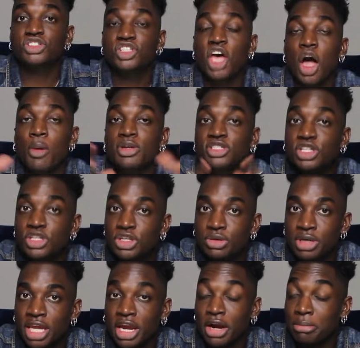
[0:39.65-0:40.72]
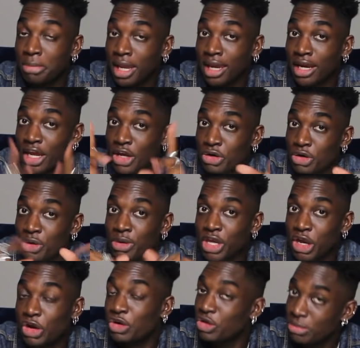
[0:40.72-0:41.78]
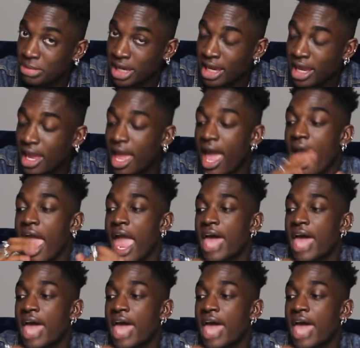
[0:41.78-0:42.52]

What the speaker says: So it's a new year, meaning new year, new me.